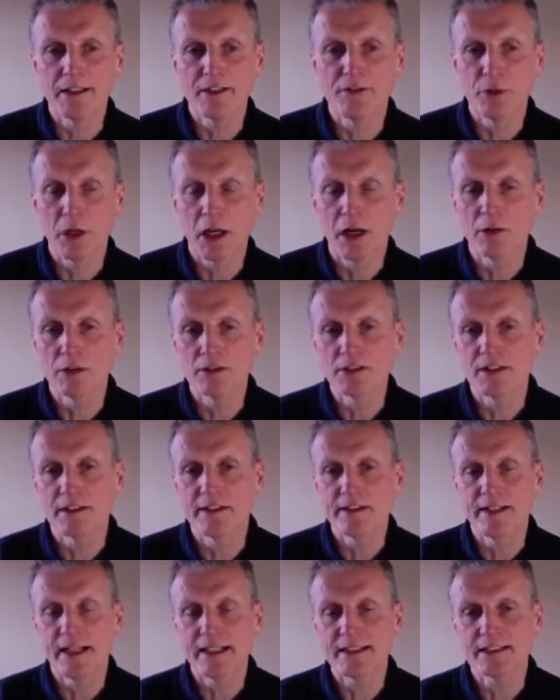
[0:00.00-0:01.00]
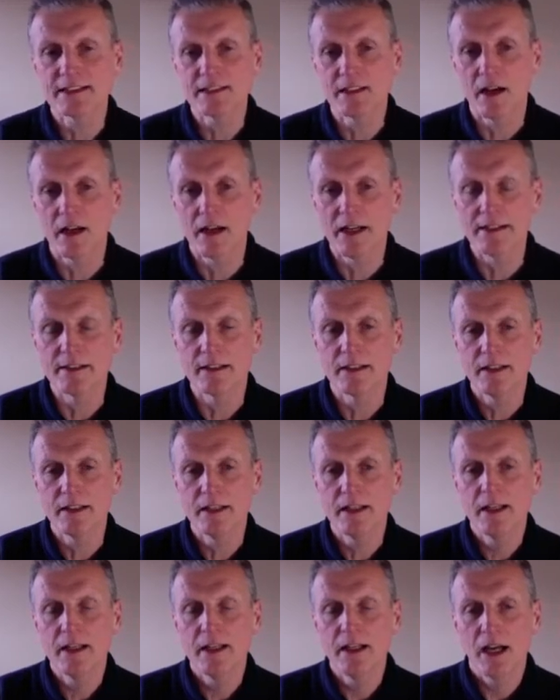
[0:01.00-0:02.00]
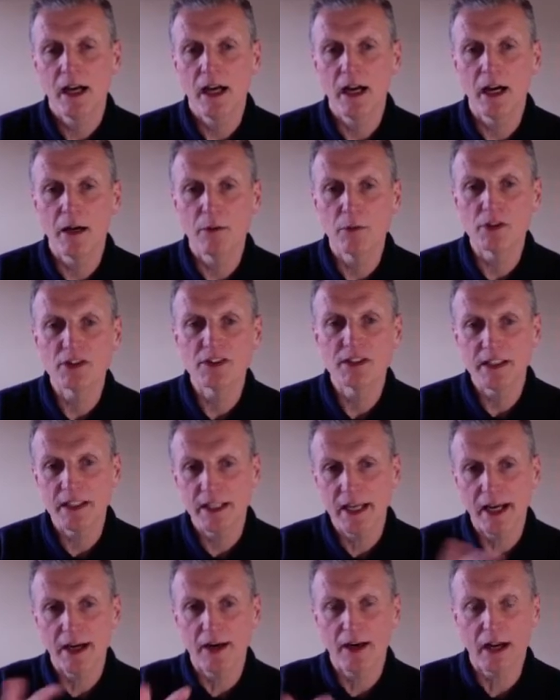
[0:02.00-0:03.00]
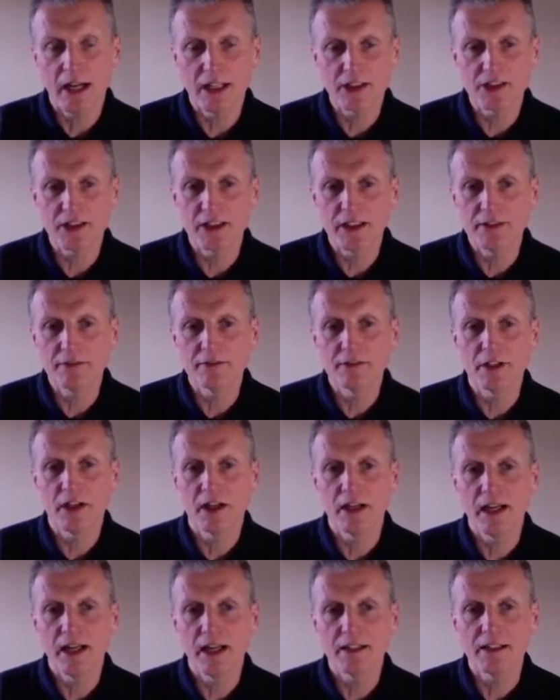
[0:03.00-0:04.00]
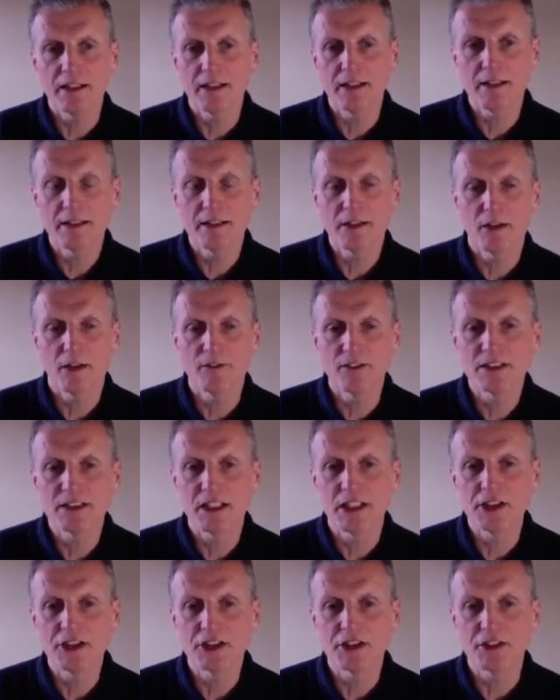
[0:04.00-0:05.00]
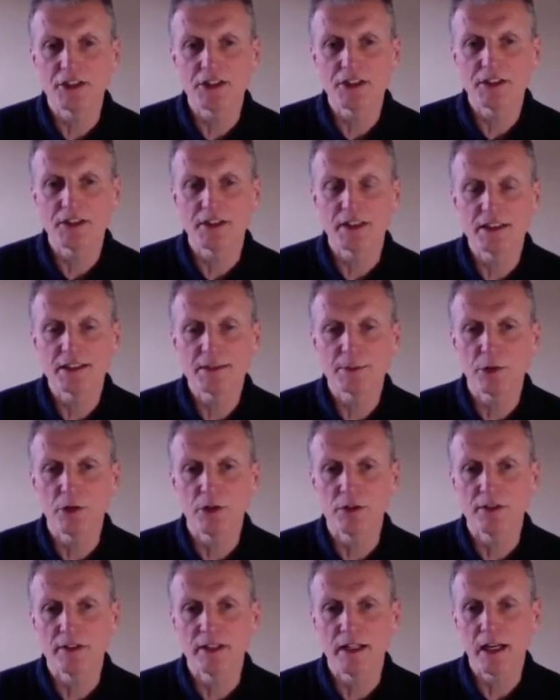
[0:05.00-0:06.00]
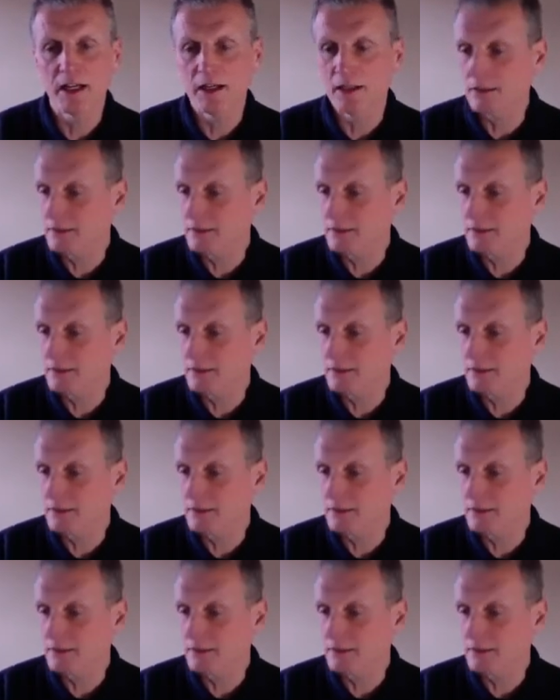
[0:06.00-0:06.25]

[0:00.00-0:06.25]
And if we go on to the next slide, we'll see how Angelina and I had a conversation just exploring that.